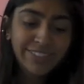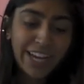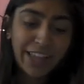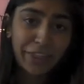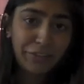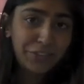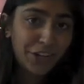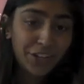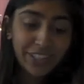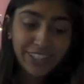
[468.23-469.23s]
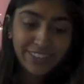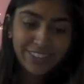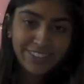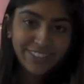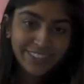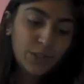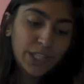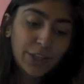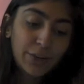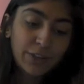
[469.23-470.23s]
I love chocolate.
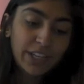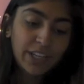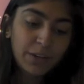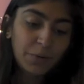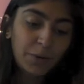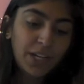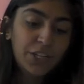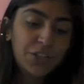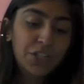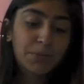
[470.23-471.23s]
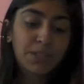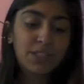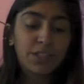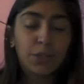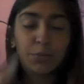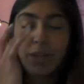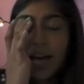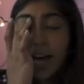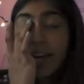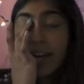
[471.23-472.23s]
43, what instruments do you
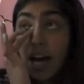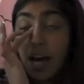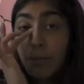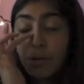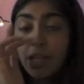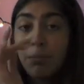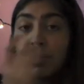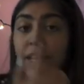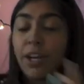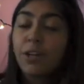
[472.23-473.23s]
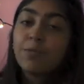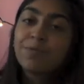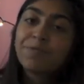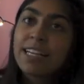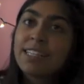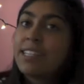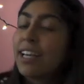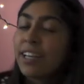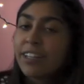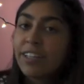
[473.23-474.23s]
play? I play the piano. I
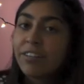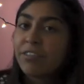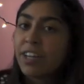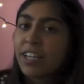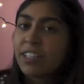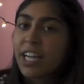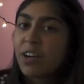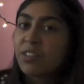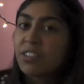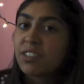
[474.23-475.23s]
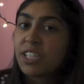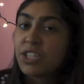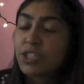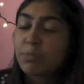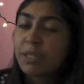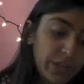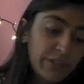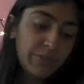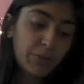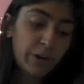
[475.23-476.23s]
sing, if that counts as an instrument.
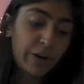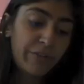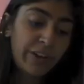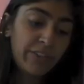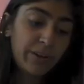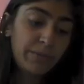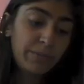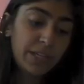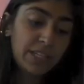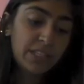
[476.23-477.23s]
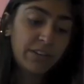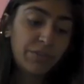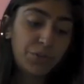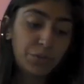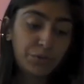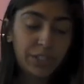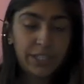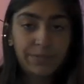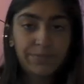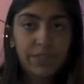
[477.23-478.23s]
44, favorite piece of jewelry.